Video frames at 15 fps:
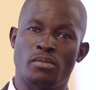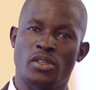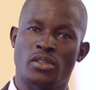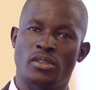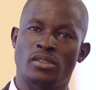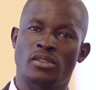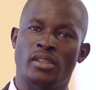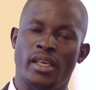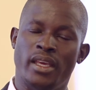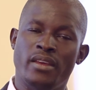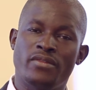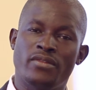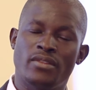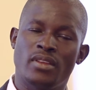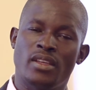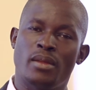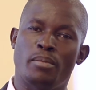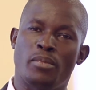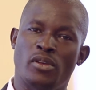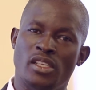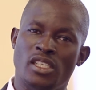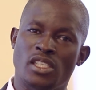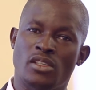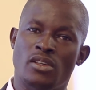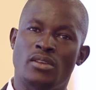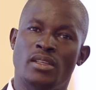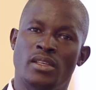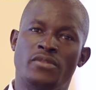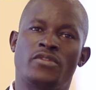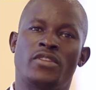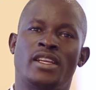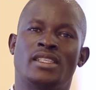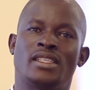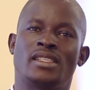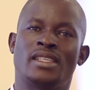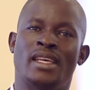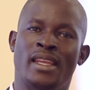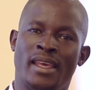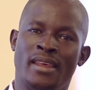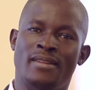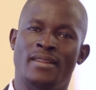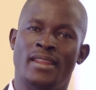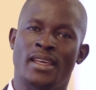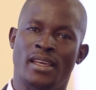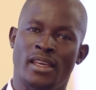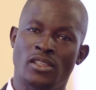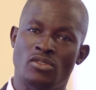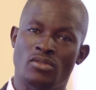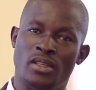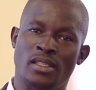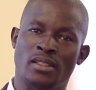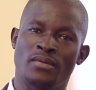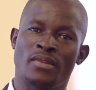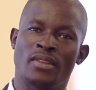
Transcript: because if the political differences and ethnic histories,